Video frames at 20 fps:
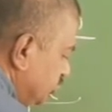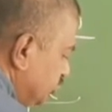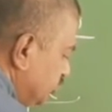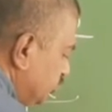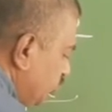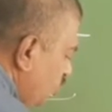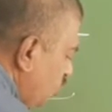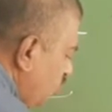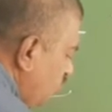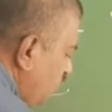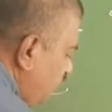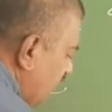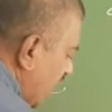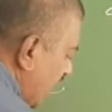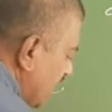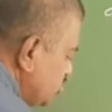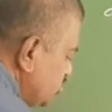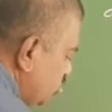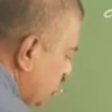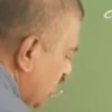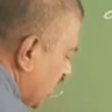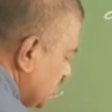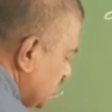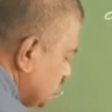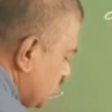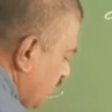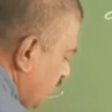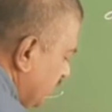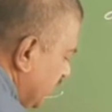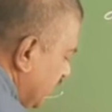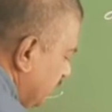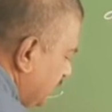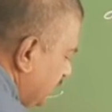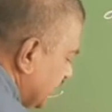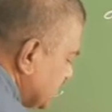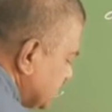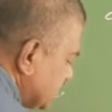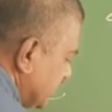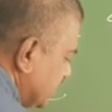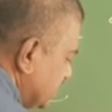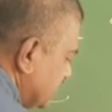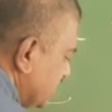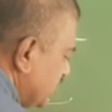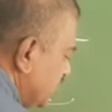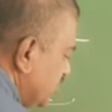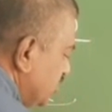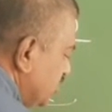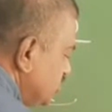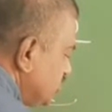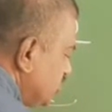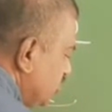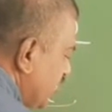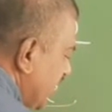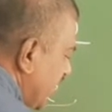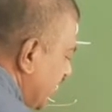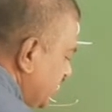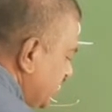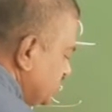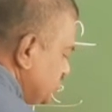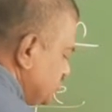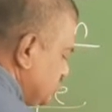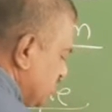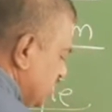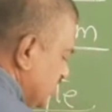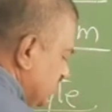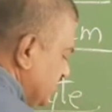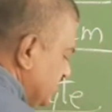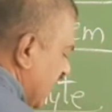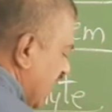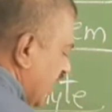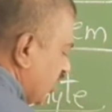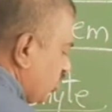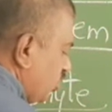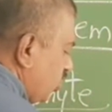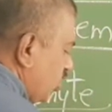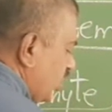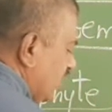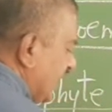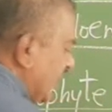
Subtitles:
two flagellas are being present. So hence they are called